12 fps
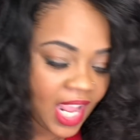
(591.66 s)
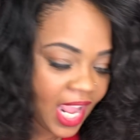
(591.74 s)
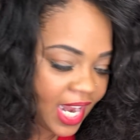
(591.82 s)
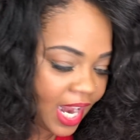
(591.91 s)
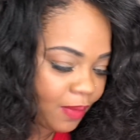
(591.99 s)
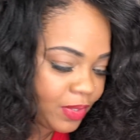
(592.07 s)

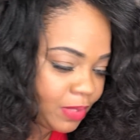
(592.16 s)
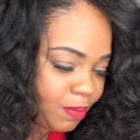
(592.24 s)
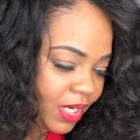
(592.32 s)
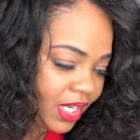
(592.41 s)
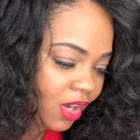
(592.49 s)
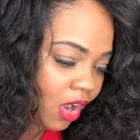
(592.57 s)
and I was
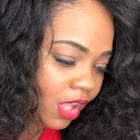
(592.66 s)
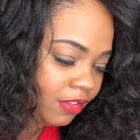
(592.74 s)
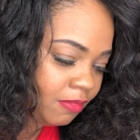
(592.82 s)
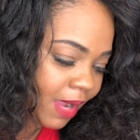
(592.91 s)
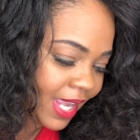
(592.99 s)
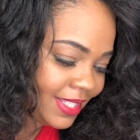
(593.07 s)
spending all
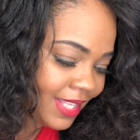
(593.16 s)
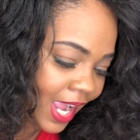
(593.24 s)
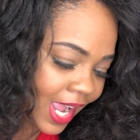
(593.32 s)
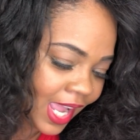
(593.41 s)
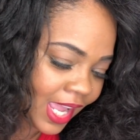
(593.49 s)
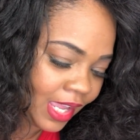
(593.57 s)
of my
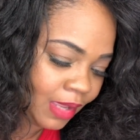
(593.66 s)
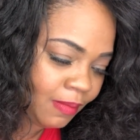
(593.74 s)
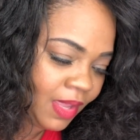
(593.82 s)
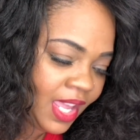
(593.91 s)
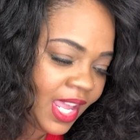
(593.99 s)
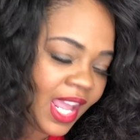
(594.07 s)
time
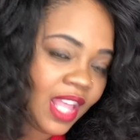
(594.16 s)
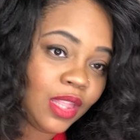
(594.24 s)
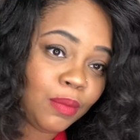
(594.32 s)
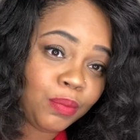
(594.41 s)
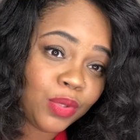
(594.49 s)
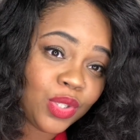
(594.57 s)
in
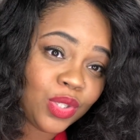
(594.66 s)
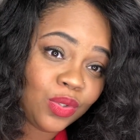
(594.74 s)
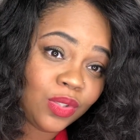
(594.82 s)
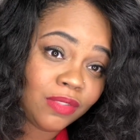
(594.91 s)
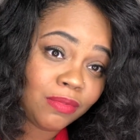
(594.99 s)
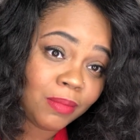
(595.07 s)
the
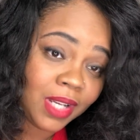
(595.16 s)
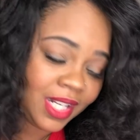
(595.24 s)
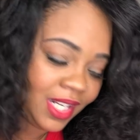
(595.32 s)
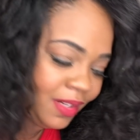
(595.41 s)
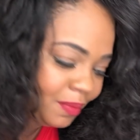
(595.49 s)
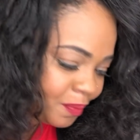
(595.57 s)
pursuit of
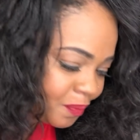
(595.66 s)
money.